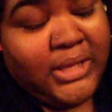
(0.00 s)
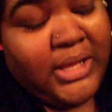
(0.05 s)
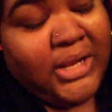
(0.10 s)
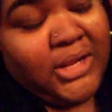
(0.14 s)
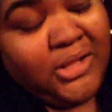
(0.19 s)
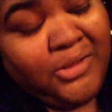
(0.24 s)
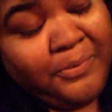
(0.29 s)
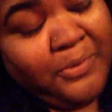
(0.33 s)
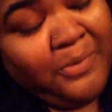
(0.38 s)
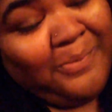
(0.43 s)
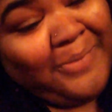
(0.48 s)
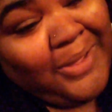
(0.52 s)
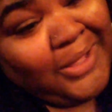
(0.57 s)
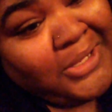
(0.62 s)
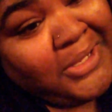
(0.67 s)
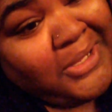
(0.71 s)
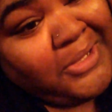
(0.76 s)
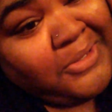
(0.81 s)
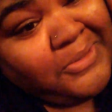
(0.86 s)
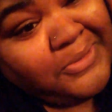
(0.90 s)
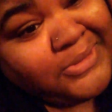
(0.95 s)
Gotta go put my
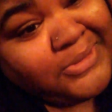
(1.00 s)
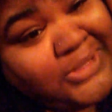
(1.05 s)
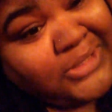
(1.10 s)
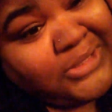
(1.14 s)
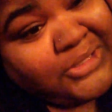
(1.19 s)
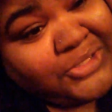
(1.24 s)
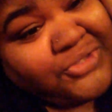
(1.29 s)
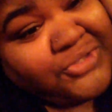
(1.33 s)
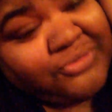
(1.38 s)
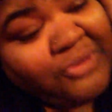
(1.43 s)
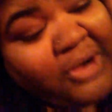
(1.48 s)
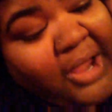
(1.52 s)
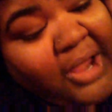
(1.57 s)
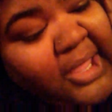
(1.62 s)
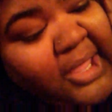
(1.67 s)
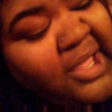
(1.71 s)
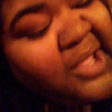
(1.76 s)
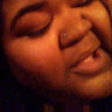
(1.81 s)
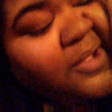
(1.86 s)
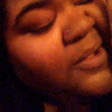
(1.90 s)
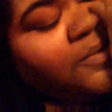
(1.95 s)
clothes in the
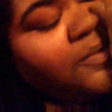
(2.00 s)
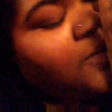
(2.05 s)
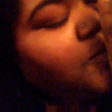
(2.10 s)
dryer